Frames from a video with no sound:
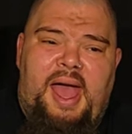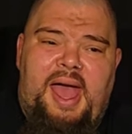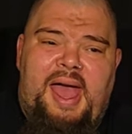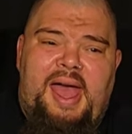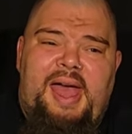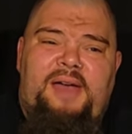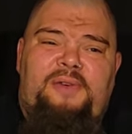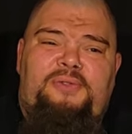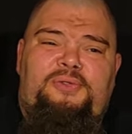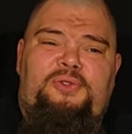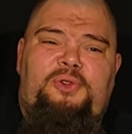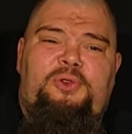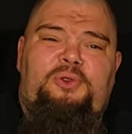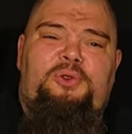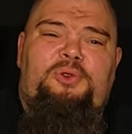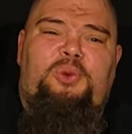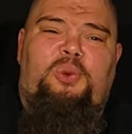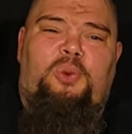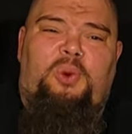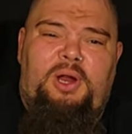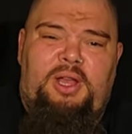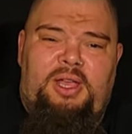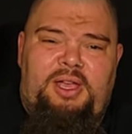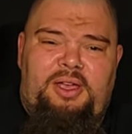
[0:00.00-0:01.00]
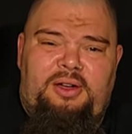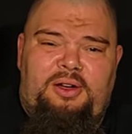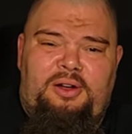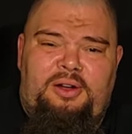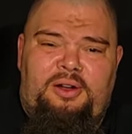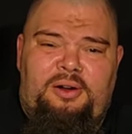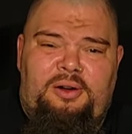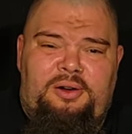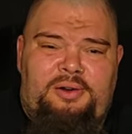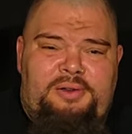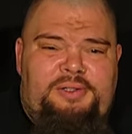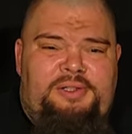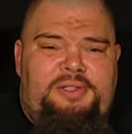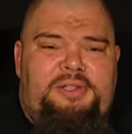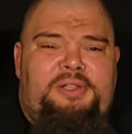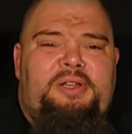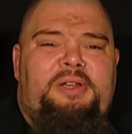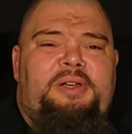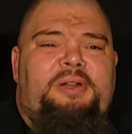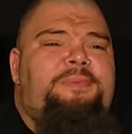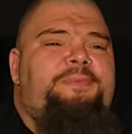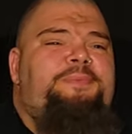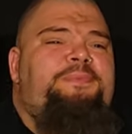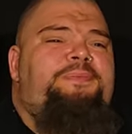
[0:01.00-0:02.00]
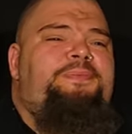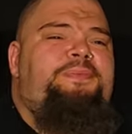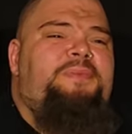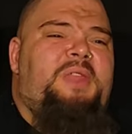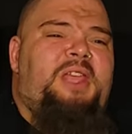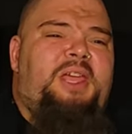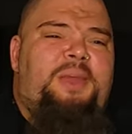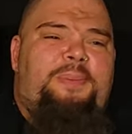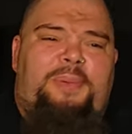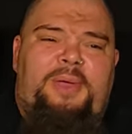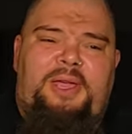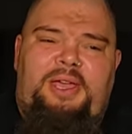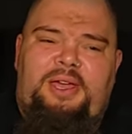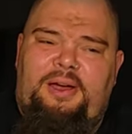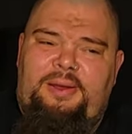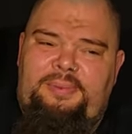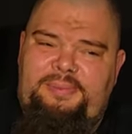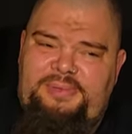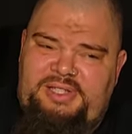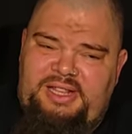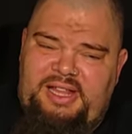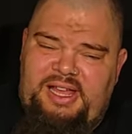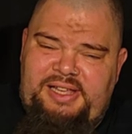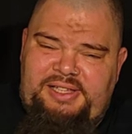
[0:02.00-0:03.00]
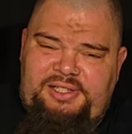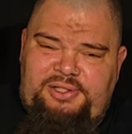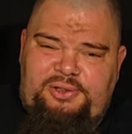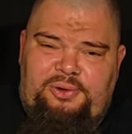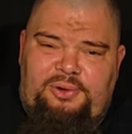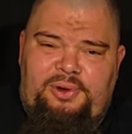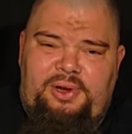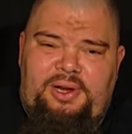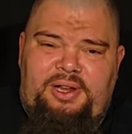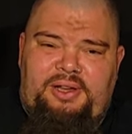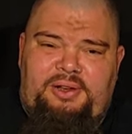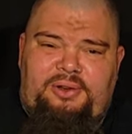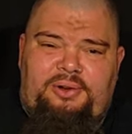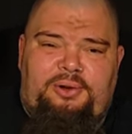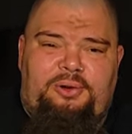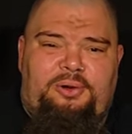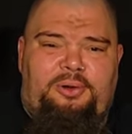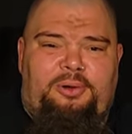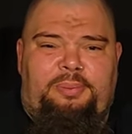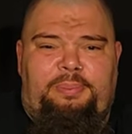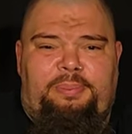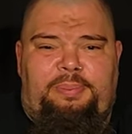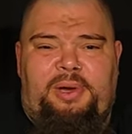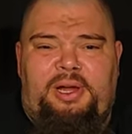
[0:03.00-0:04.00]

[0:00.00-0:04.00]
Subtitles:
After 20 yards, it becomes less critical,